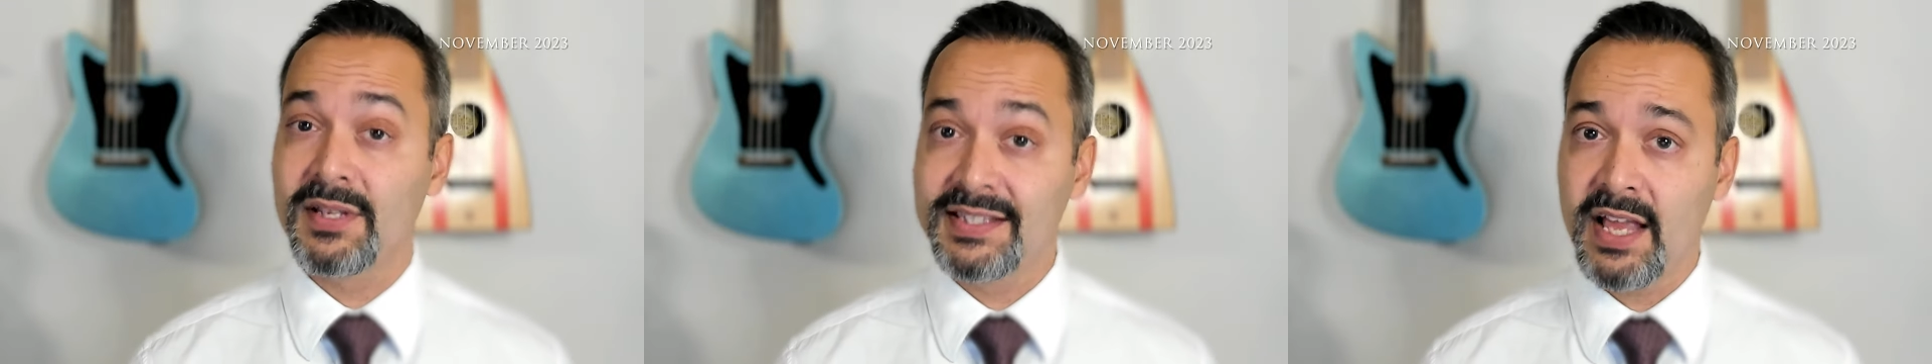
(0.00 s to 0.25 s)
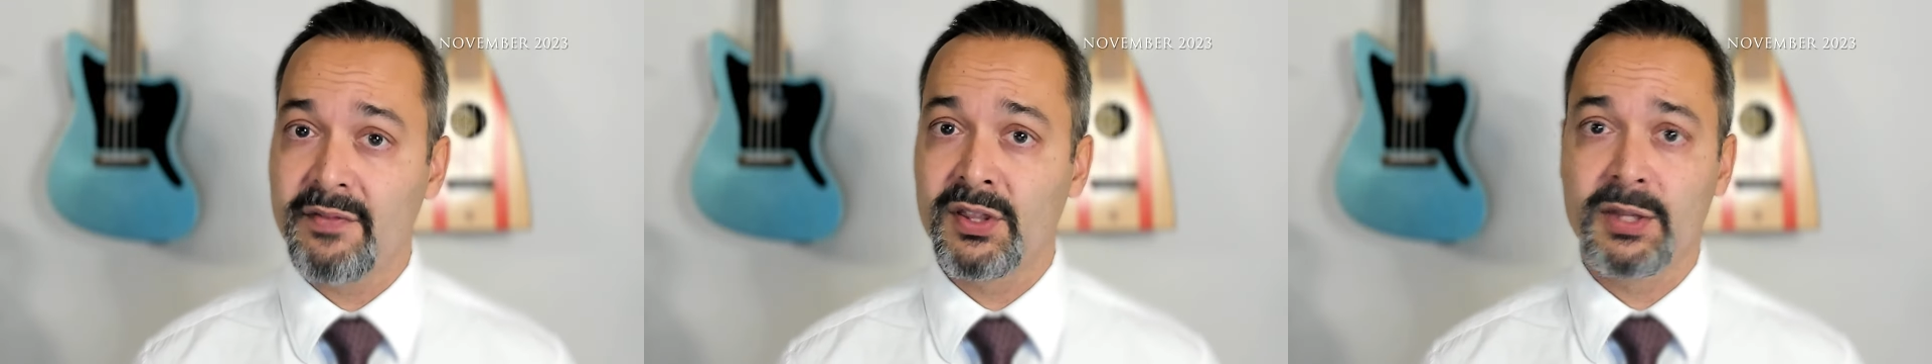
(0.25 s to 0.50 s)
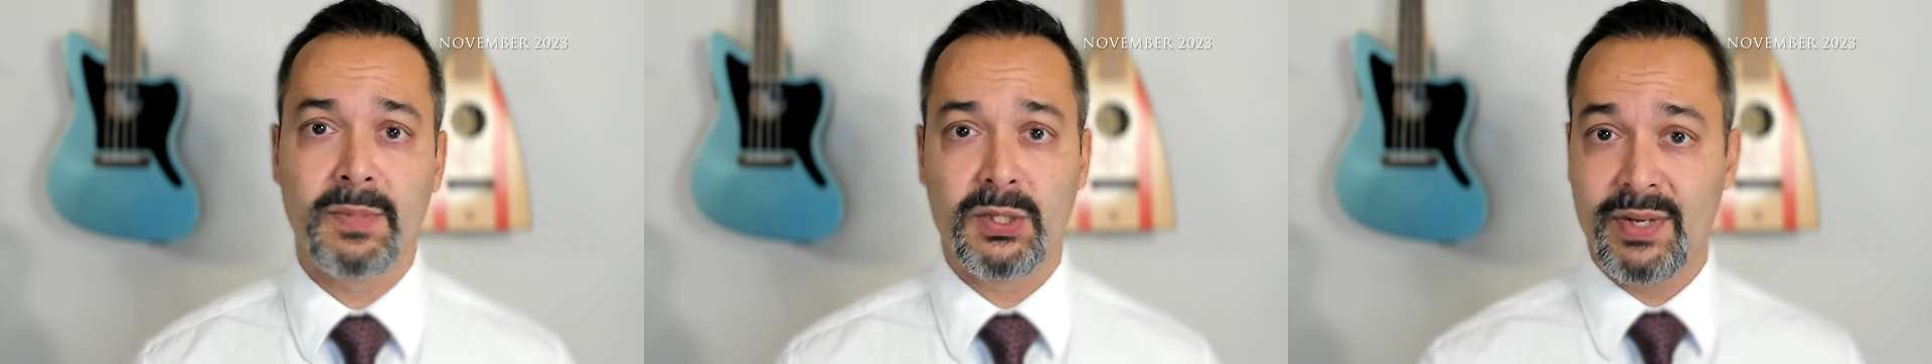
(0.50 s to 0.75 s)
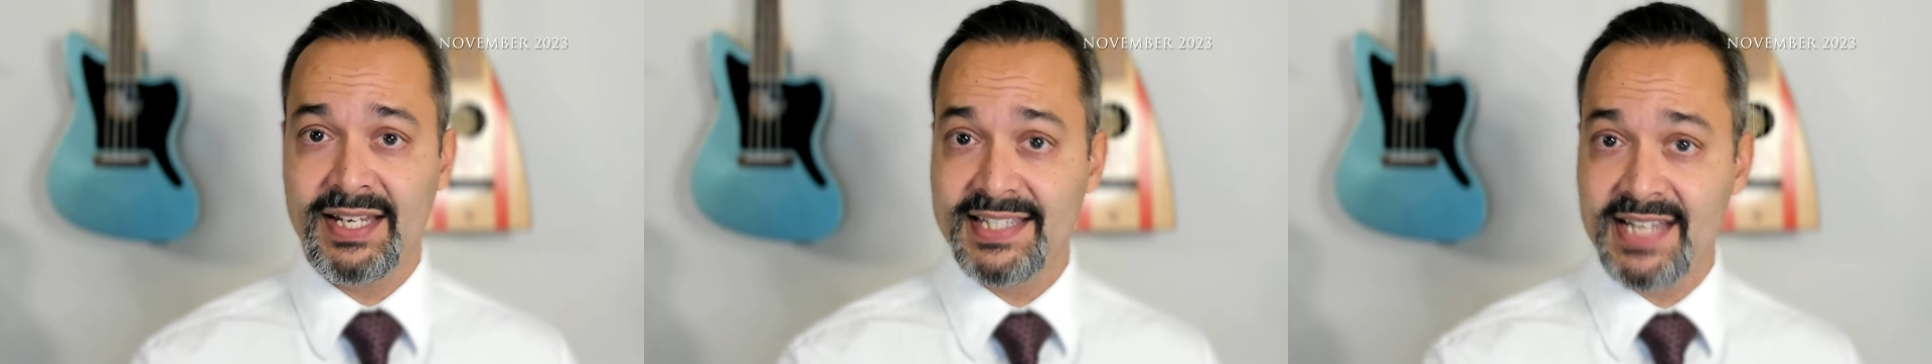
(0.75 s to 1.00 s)
7th
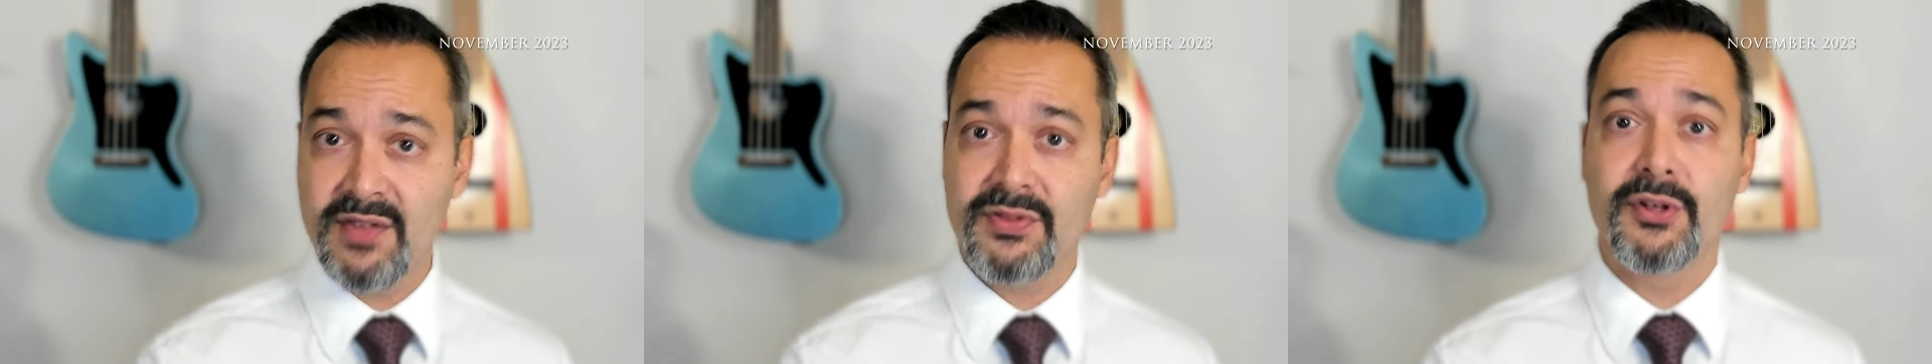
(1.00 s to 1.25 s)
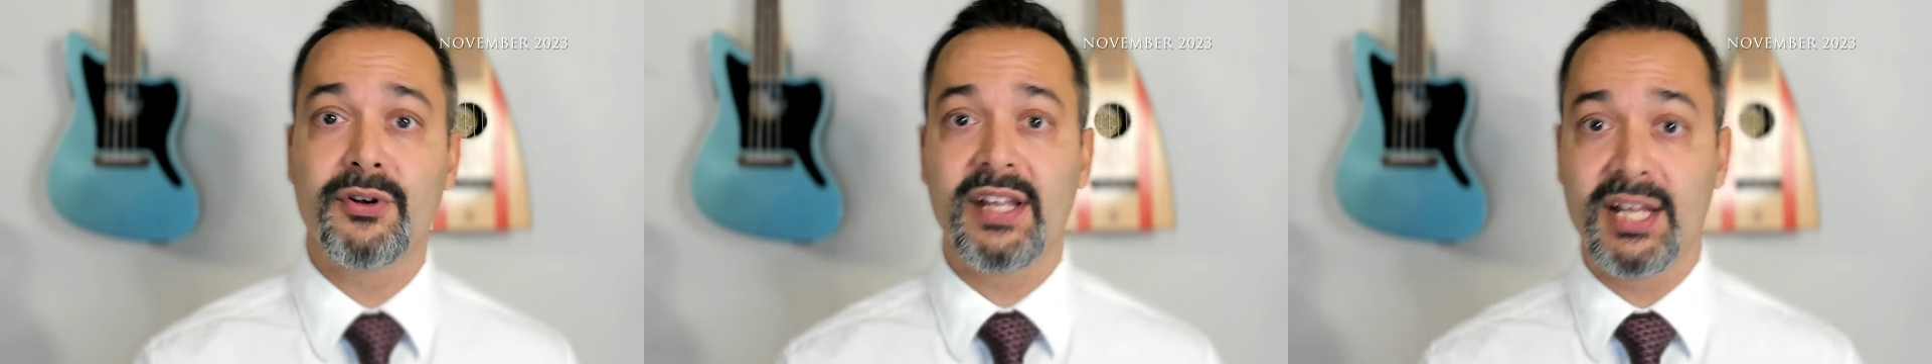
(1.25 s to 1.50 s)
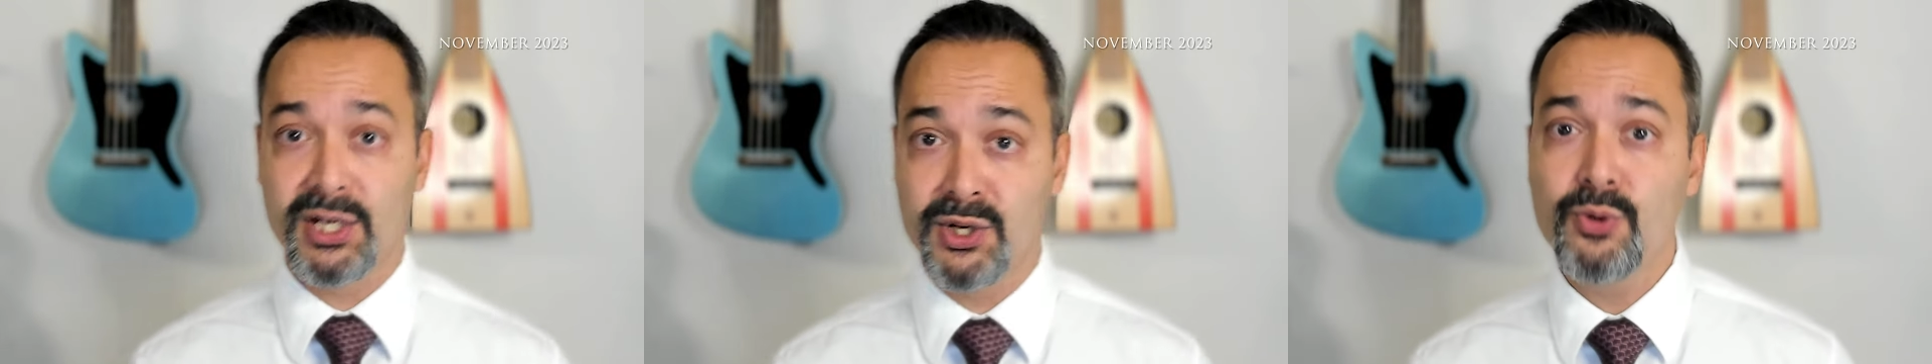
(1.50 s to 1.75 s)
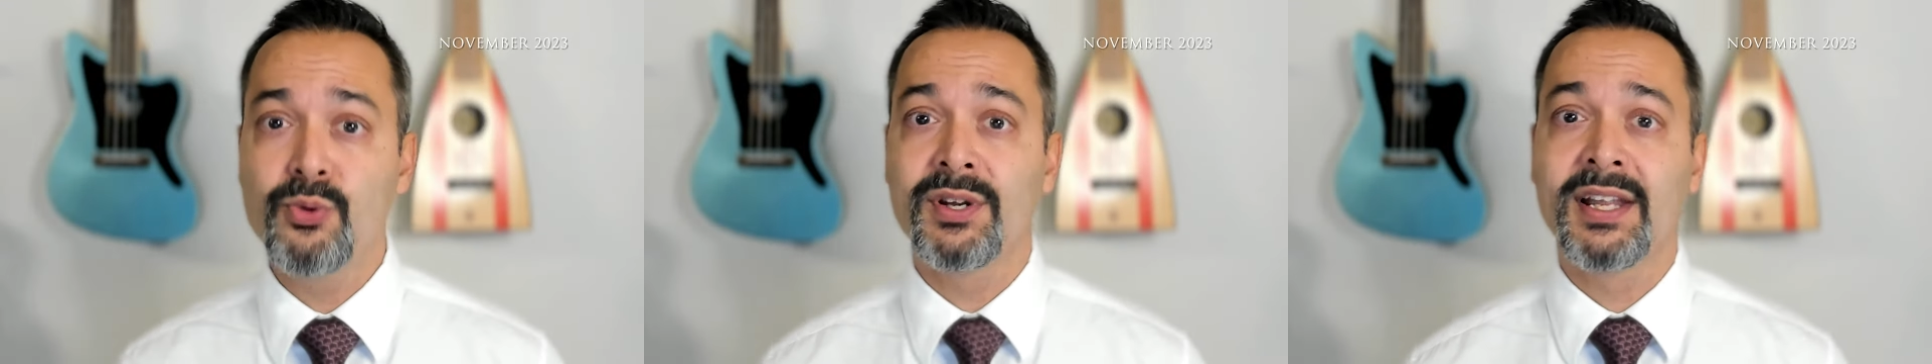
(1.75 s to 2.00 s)
between 10:30 and
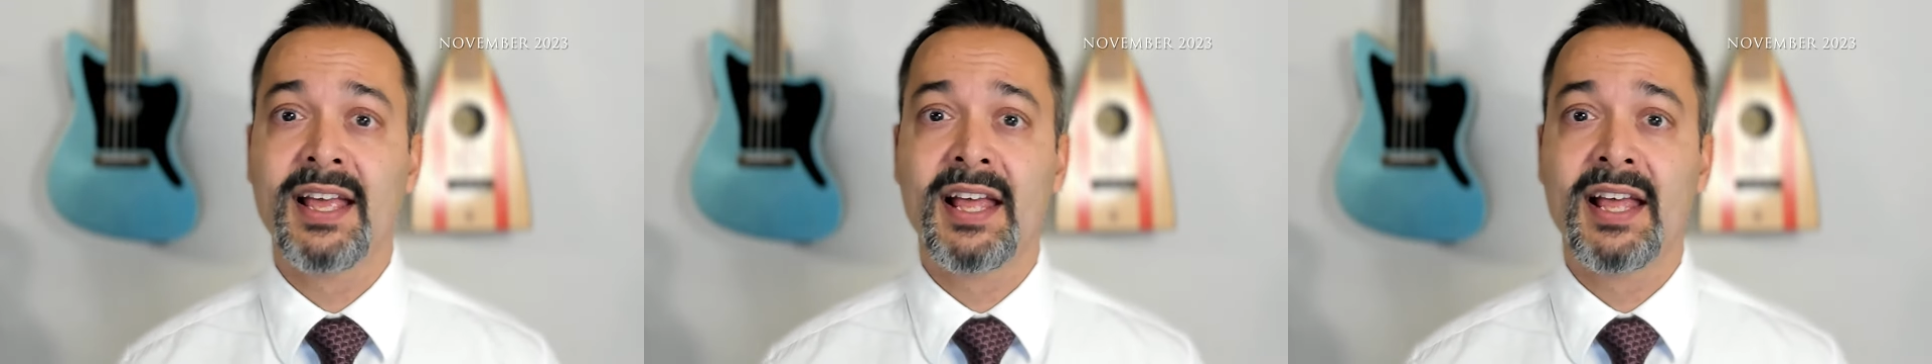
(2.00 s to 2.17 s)
noon